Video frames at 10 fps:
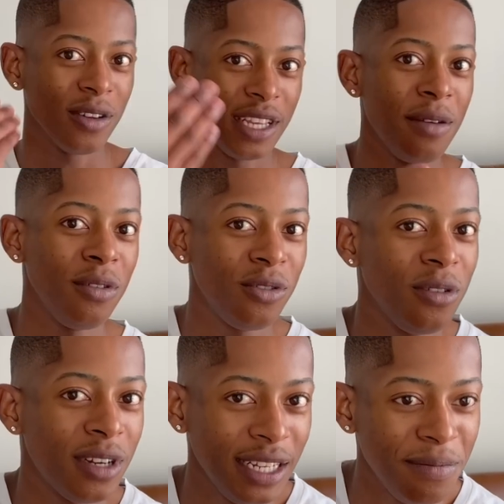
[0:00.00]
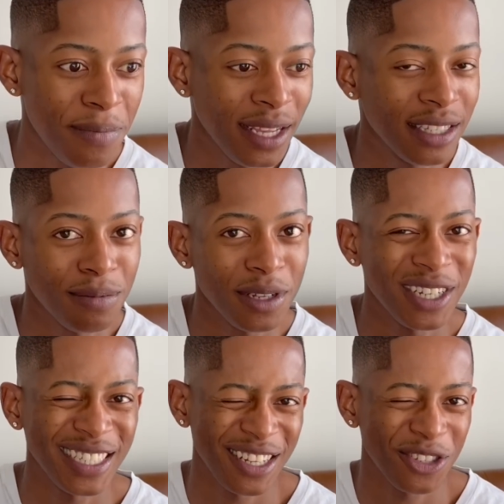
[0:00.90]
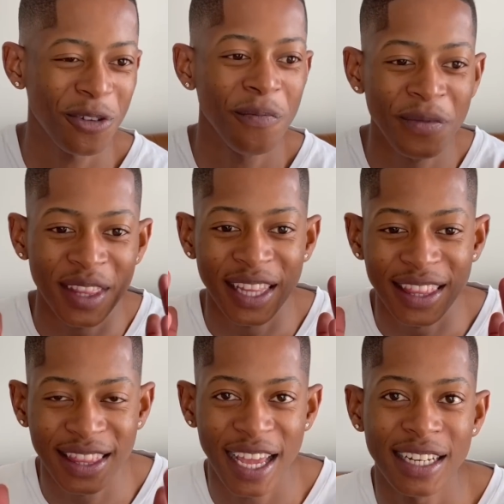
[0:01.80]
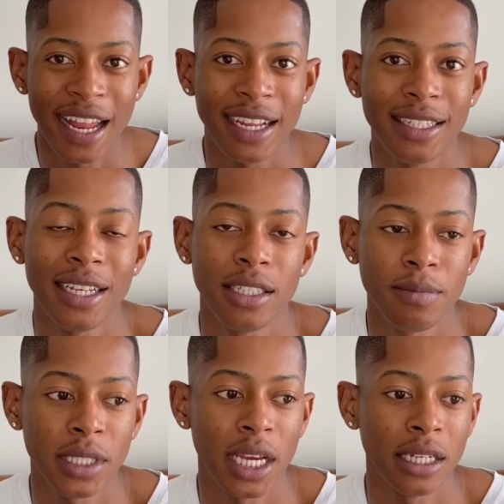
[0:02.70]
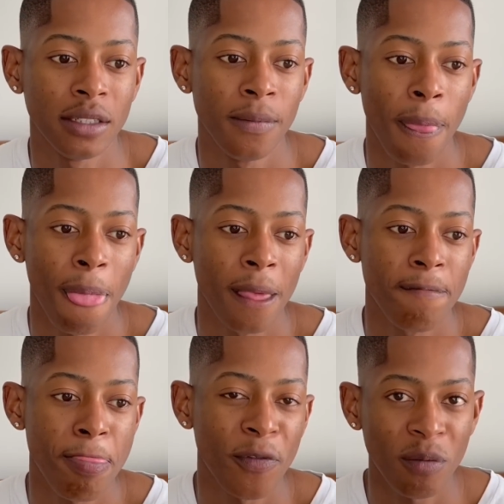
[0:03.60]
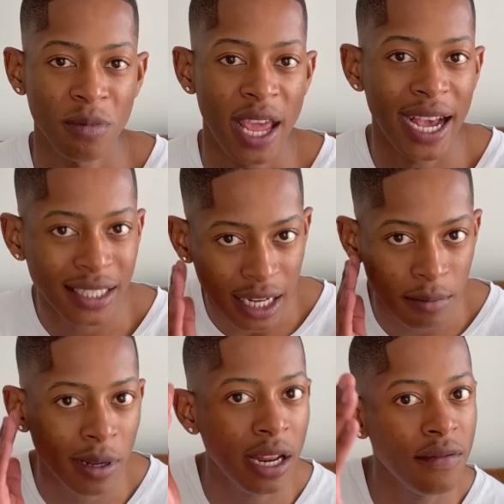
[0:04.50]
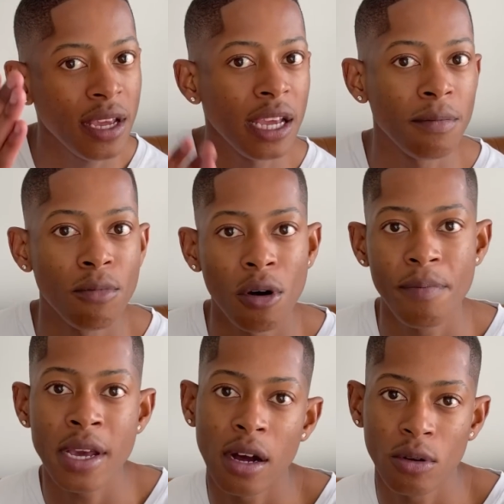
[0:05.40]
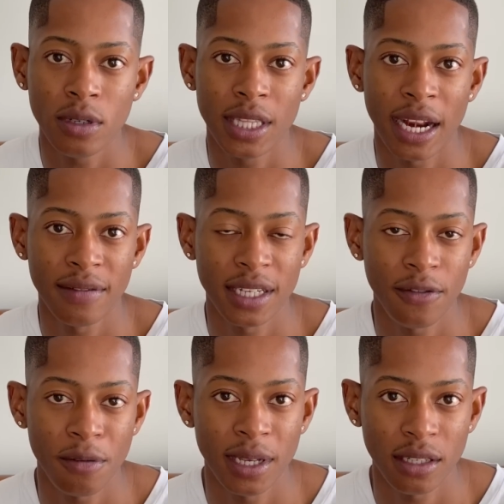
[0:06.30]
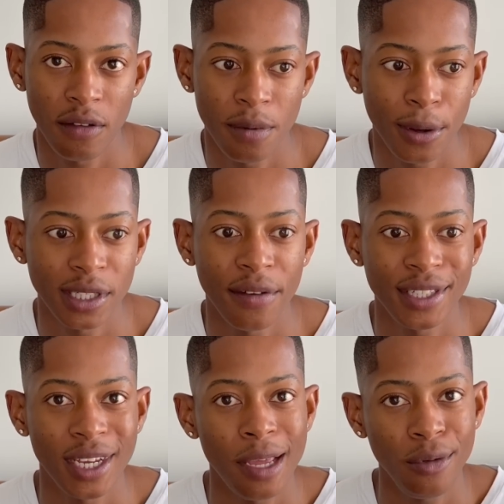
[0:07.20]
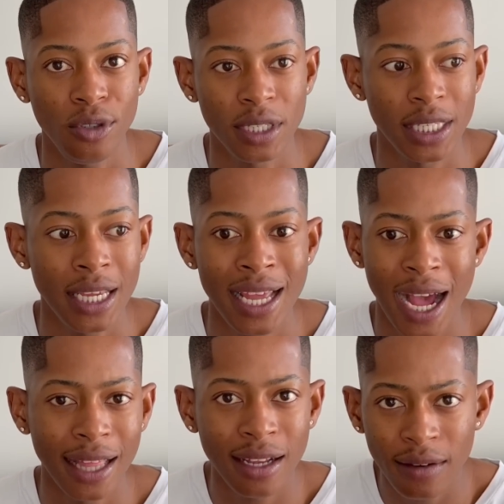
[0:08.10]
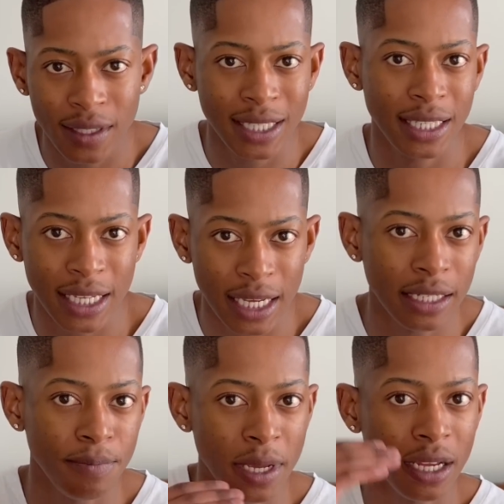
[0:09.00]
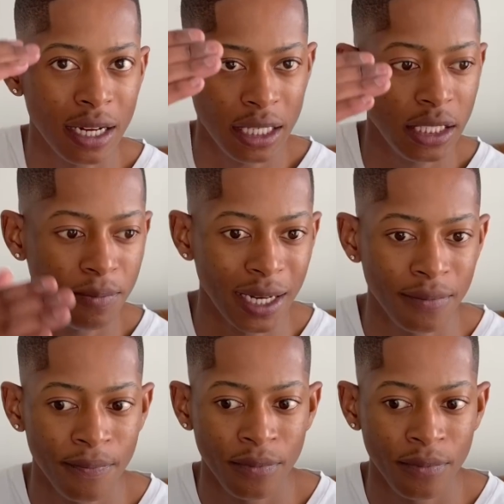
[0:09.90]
able to already make this much, understand? So that like touched me. And from there, I started believing in more bigger goals that I've set for myself, because I was able to see, I didn't even see it being reached, but